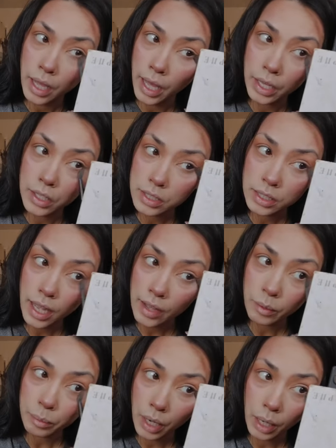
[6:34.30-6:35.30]
I used to have
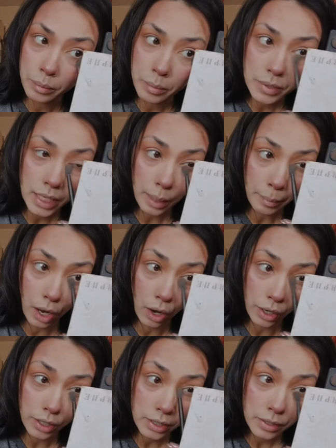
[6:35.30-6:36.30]
a problem saying my
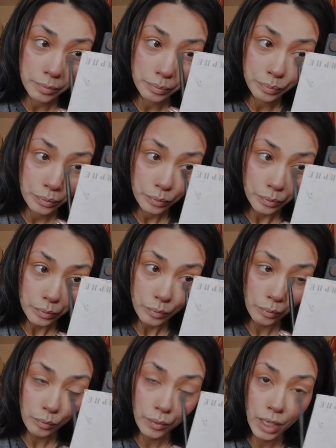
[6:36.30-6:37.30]
R's,
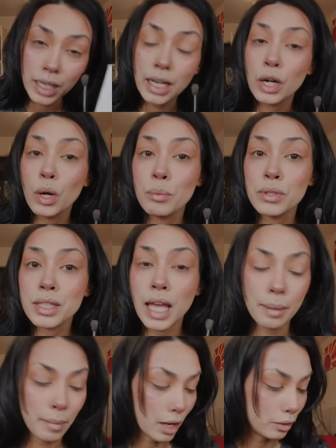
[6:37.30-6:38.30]
and it almost
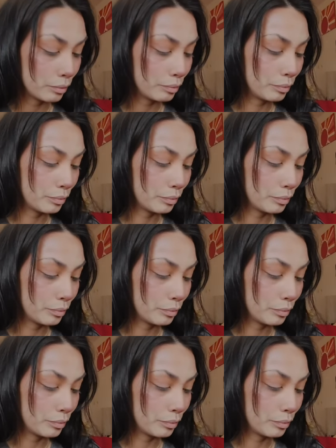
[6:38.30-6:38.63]
came out.